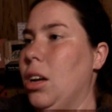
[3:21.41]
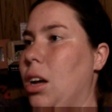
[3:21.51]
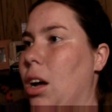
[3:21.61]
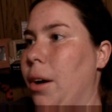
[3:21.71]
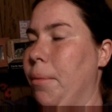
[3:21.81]

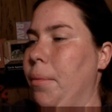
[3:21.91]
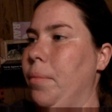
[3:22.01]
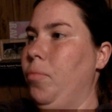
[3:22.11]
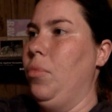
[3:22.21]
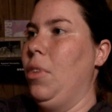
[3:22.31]
Um,
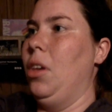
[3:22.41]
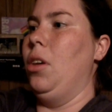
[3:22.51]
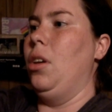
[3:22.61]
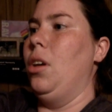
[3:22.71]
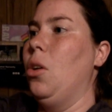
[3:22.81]

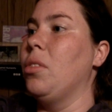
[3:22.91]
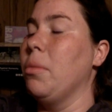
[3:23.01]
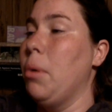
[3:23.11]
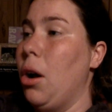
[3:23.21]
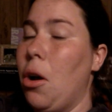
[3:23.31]
Oh, and
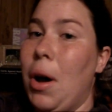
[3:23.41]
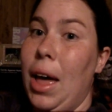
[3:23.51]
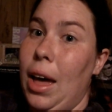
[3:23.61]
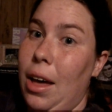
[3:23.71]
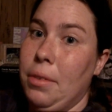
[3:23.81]
tomorrow I
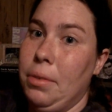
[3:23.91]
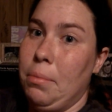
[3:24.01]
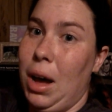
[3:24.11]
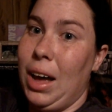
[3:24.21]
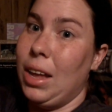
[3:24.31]
have
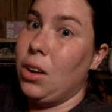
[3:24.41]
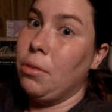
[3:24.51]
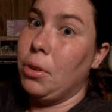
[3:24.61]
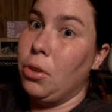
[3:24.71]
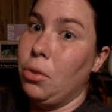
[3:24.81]
my
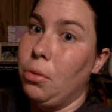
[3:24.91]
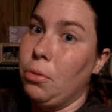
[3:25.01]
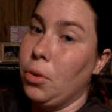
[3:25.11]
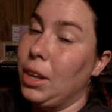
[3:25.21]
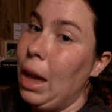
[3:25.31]
interview
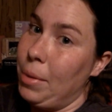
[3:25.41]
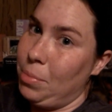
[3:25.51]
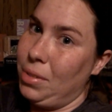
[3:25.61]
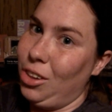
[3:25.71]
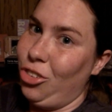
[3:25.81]
for the chemist
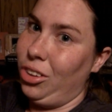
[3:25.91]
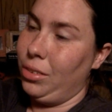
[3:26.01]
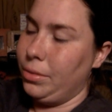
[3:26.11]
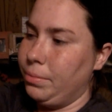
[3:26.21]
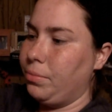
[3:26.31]

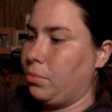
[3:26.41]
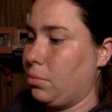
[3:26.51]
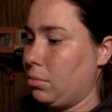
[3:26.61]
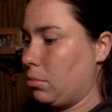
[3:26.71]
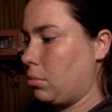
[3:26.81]
position,
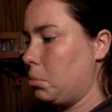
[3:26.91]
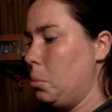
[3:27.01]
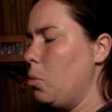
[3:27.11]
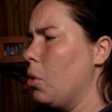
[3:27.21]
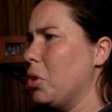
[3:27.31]

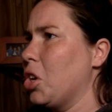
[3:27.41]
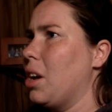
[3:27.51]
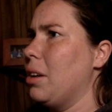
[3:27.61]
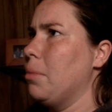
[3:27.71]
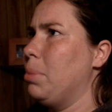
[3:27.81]
which I
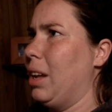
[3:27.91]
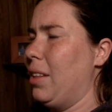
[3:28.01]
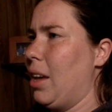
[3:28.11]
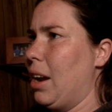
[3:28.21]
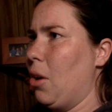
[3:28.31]
gotta
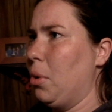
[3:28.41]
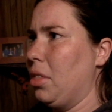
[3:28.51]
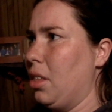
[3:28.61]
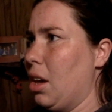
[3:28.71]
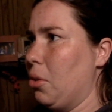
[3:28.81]
plan that out
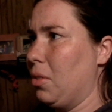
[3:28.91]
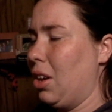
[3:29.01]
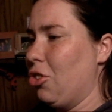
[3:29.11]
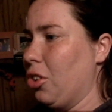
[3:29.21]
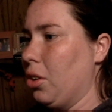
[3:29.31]
with the other
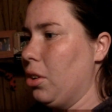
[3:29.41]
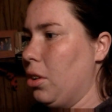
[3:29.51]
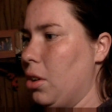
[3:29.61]
teacher.